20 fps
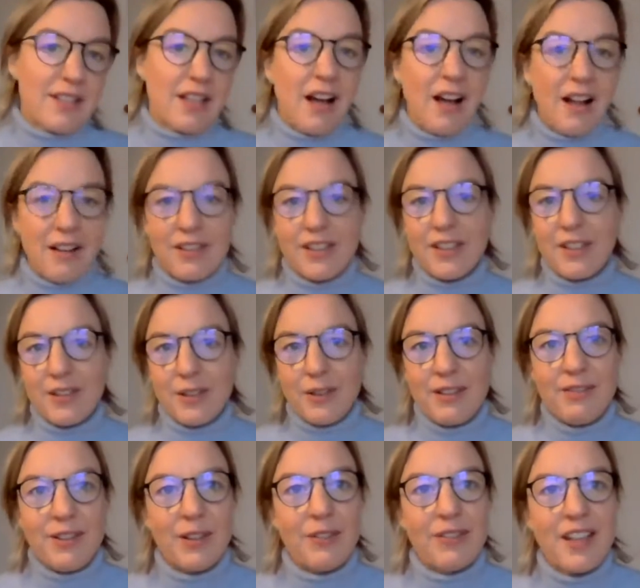I don't
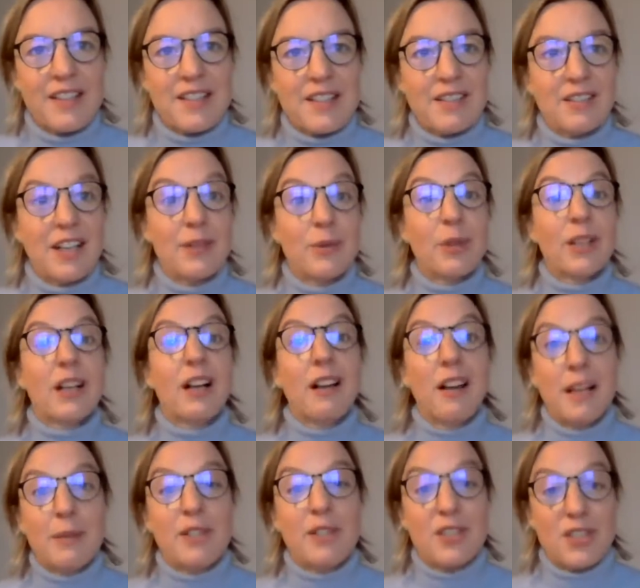even know if that's the right word,
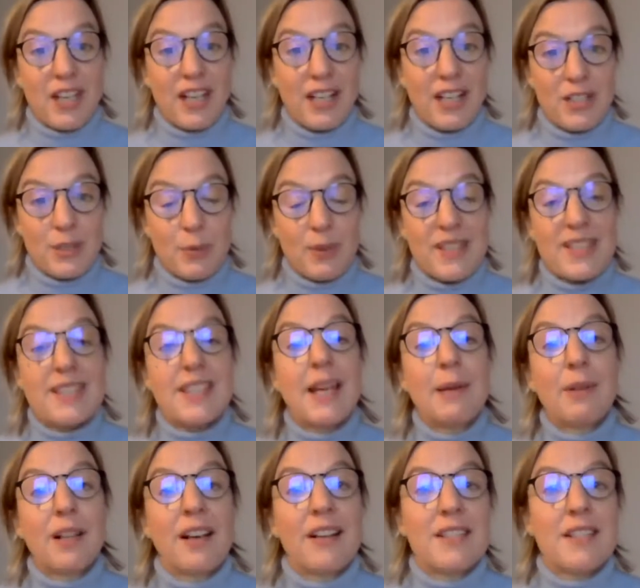climate change, but
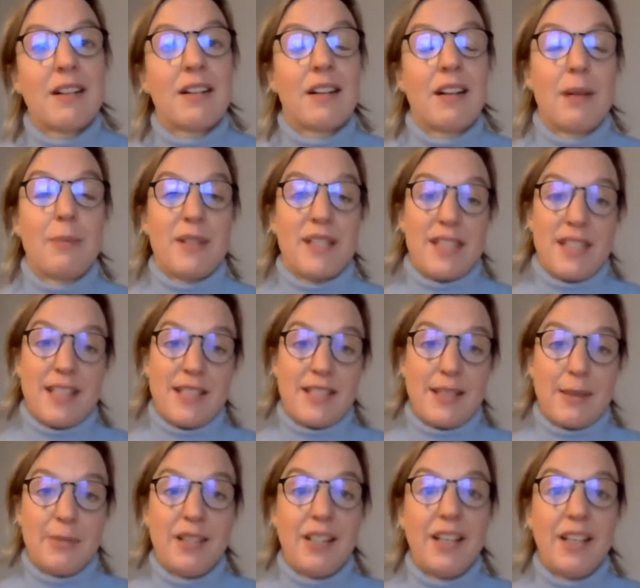stabilize our climate
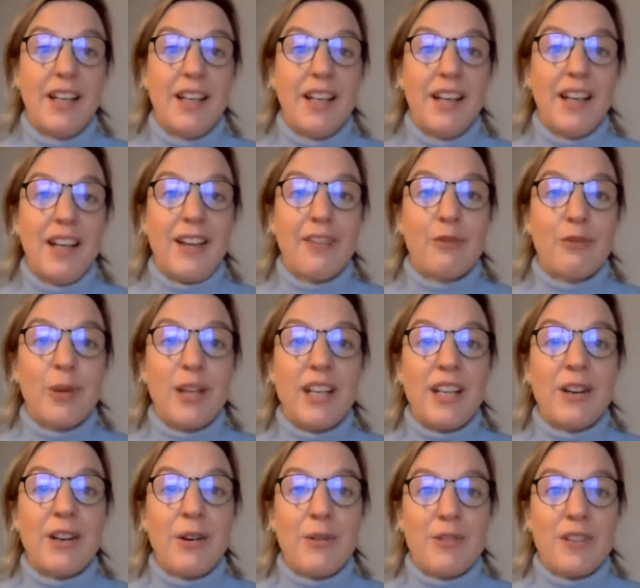system if we
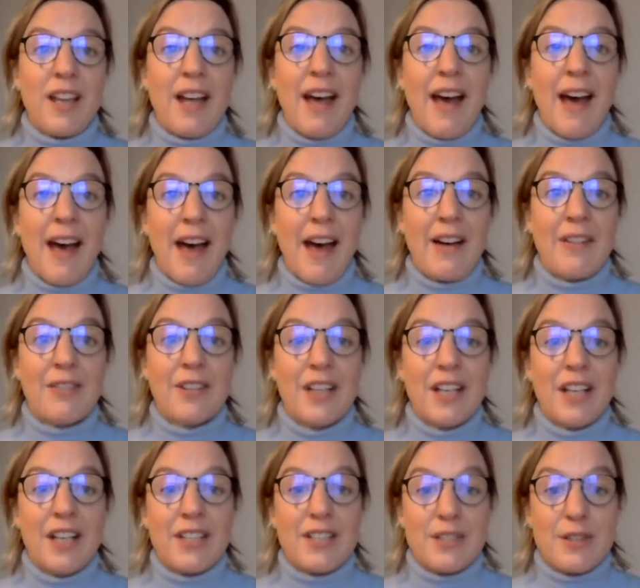don't have
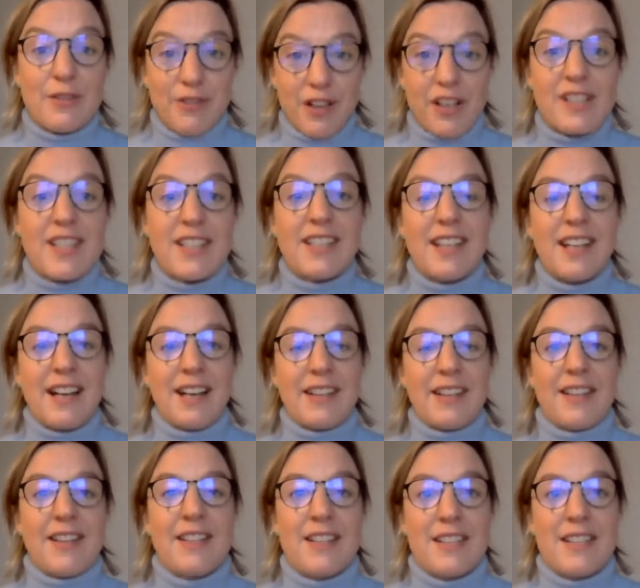diversity
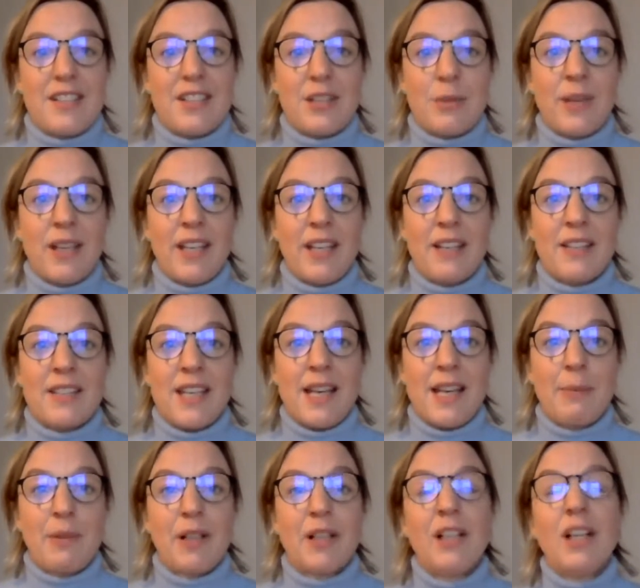at the decision-making
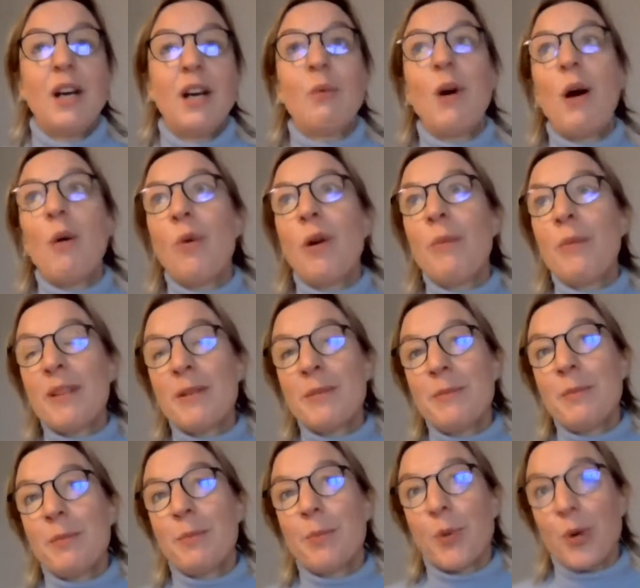table. What
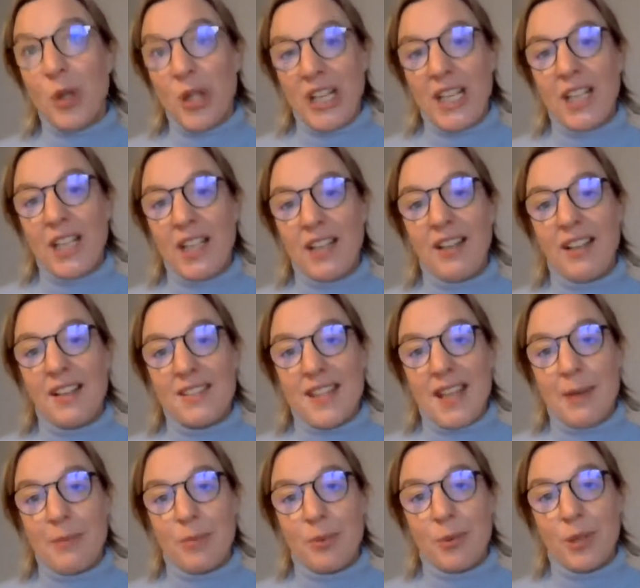women bring is
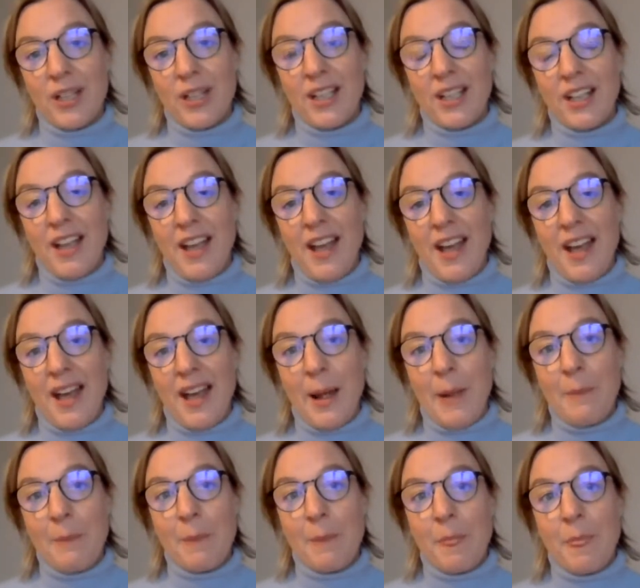they bring
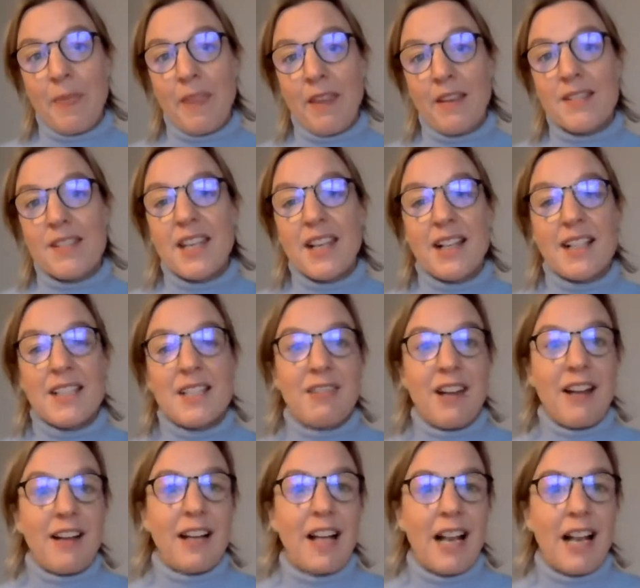skills
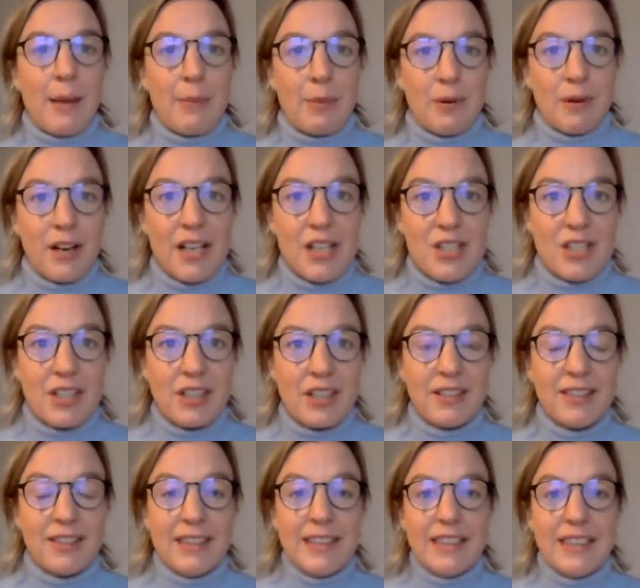around
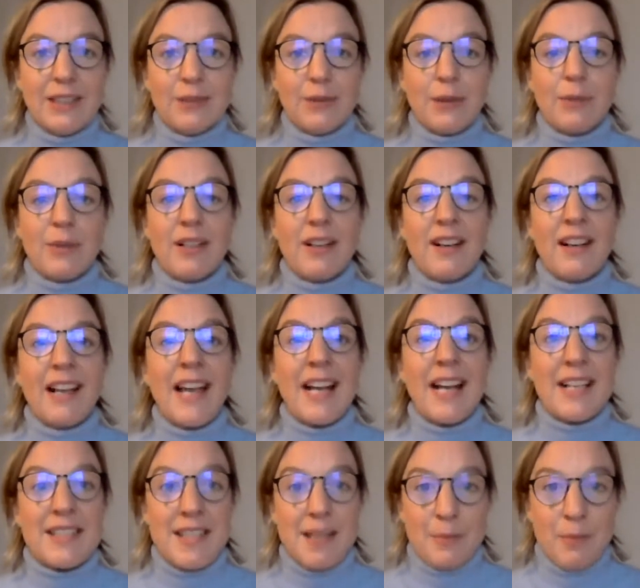collaboration. Women are
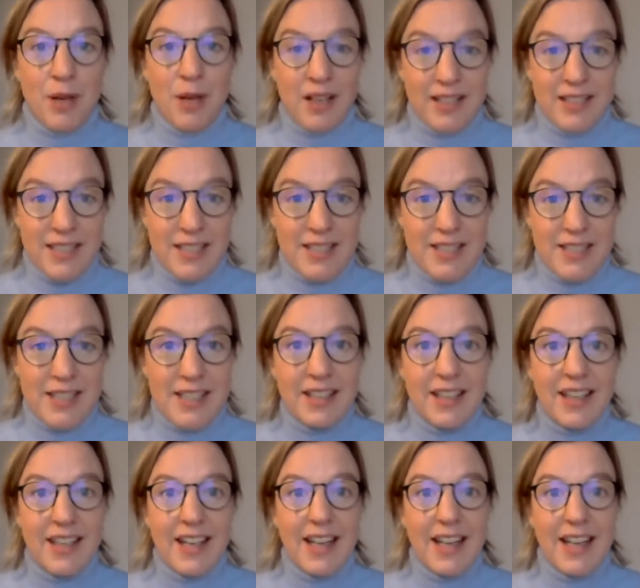legacy-minded.